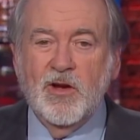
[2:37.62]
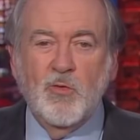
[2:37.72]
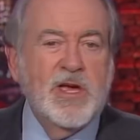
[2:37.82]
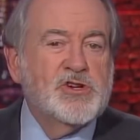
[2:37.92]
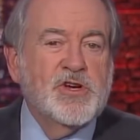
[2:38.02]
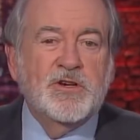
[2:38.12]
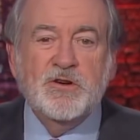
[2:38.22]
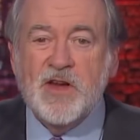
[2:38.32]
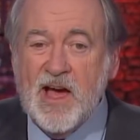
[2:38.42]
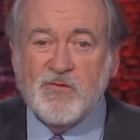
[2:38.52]
We should
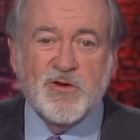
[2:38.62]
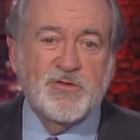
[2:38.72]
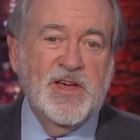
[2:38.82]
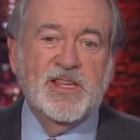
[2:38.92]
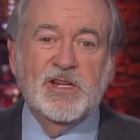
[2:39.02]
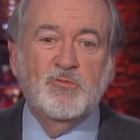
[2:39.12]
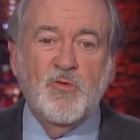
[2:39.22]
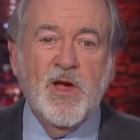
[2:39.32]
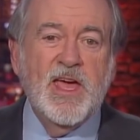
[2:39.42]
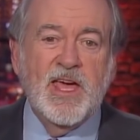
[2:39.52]
never think that
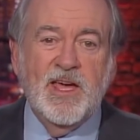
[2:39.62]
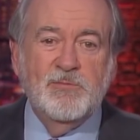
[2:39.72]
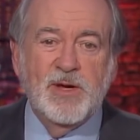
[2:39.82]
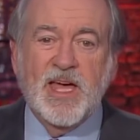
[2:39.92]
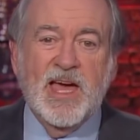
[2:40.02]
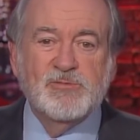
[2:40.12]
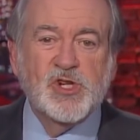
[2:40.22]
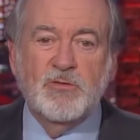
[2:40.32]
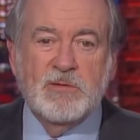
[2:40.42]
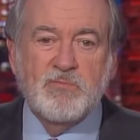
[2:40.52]
we became
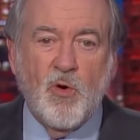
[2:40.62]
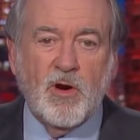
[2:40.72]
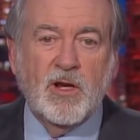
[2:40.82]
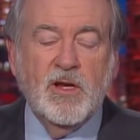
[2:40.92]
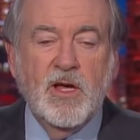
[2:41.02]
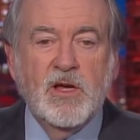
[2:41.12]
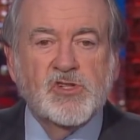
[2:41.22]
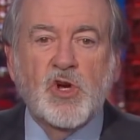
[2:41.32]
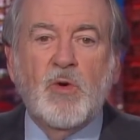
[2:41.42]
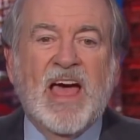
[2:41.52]
so important
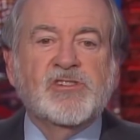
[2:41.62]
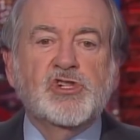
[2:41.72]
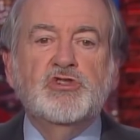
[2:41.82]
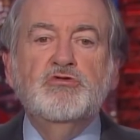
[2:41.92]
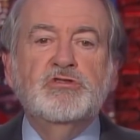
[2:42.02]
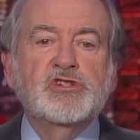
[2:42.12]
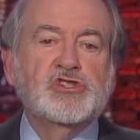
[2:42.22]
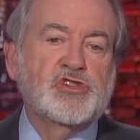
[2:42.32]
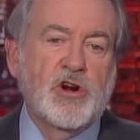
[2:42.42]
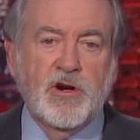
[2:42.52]
so as to
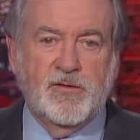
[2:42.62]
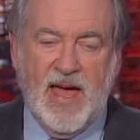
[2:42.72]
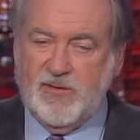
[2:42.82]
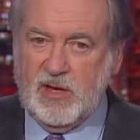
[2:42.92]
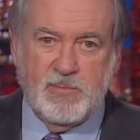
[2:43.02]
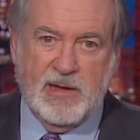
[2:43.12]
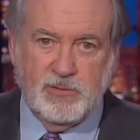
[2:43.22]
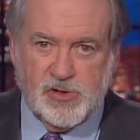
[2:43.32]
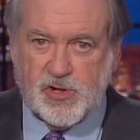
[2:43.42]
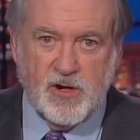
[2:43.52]
deserve having
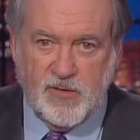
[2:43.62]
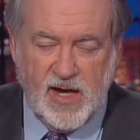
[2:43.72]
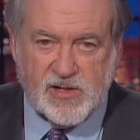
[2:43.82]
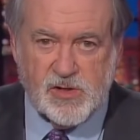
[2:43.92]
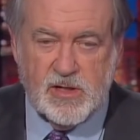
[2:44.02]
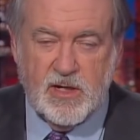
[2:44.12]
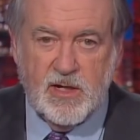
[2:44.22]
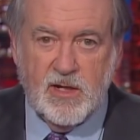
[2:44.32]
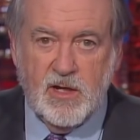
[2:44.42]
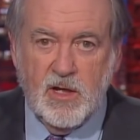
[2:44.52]
people serve us.
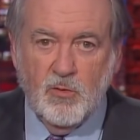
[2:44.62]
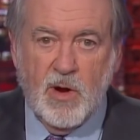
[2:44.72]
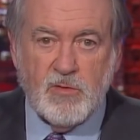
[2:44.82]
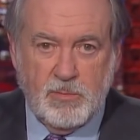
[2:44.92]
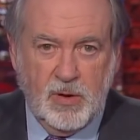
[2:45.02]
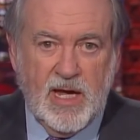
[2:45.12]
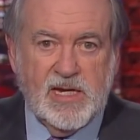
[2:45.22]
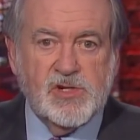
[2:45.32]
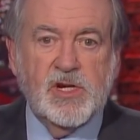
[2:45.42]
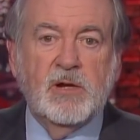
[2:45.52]
We were
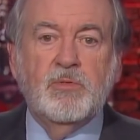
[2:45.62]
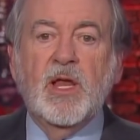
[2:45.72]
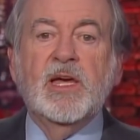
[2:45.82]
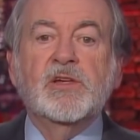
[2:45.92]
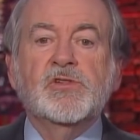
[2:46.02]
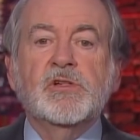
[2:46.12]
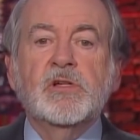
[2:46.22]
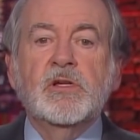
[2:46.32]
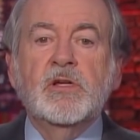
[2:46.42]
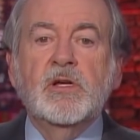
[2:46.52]
placed in a place
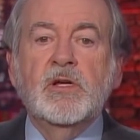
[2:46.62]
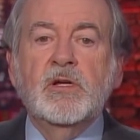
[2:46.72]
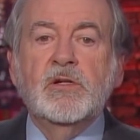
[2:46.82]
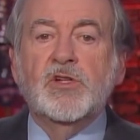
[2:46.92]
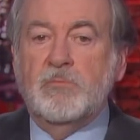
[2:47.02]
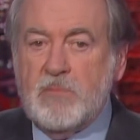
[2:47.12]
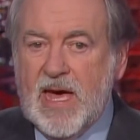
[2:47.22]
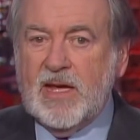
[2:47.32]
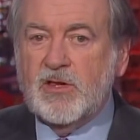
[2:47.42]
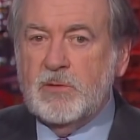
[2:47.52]
to
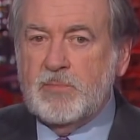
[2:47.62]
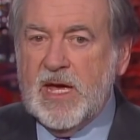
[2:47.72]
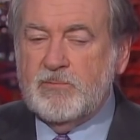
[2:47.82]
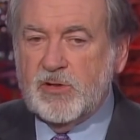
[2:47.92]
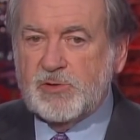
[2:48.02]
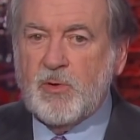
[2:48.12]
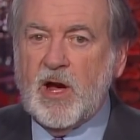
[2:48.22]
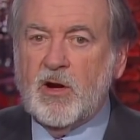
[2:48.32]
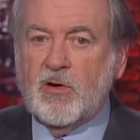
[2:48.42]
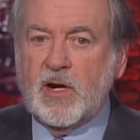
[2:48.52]
make the people's
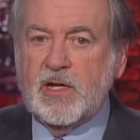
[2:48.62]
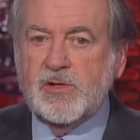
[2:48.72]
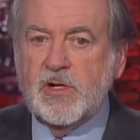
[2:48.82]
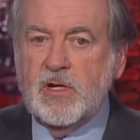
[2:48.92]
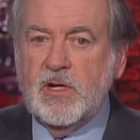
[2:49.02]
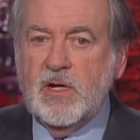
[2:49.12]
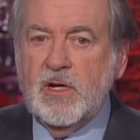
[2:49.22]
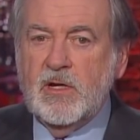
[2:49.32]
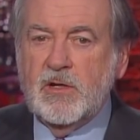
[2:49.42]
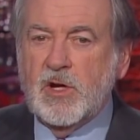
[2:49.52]
priorities,
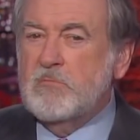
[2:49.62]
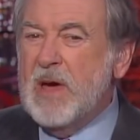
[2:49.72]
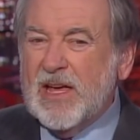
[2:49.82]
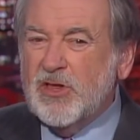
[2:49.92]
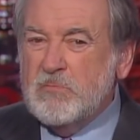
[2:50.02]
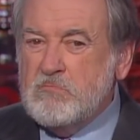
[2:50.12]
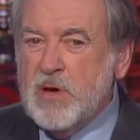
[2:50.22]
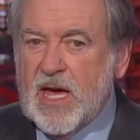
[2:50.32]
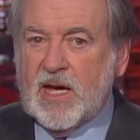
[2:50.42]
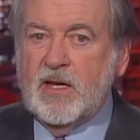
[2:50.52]
to make them
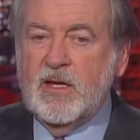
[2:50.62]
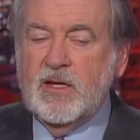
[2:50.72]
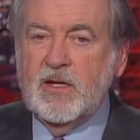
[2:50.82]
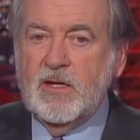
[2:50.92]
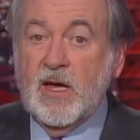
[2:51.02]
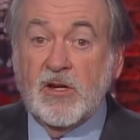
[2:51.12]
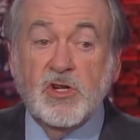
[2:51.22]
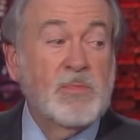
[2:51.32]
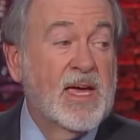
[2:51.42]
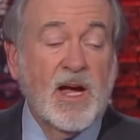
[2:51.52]
big, and
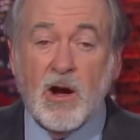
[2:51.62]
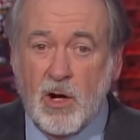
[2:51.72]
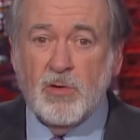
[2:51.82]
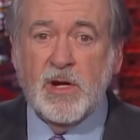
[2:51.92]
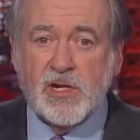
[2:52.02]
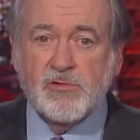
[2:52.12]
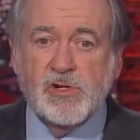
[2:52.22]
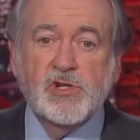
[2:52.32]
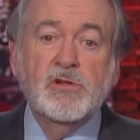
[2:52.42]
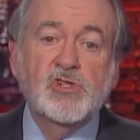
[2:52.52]
to make our own
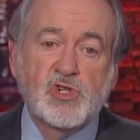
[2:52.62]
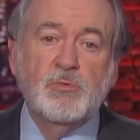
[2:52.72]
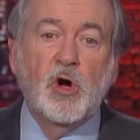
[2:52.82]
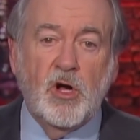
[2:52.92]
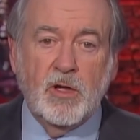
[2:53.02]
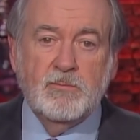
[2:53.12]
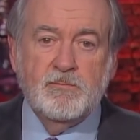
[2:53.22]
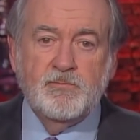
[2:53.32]
interest small.